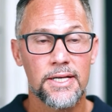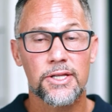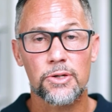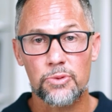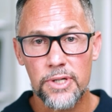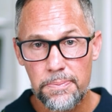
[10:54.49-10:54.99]

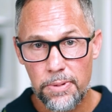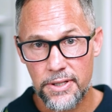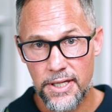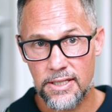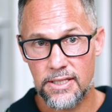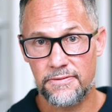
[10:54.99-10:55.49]
the
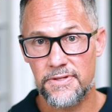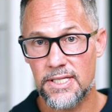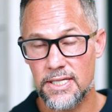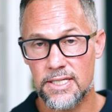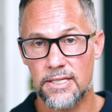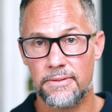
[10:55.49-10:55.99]
reproductive
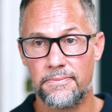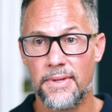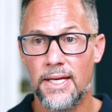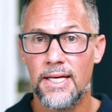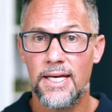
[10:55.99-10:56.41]
system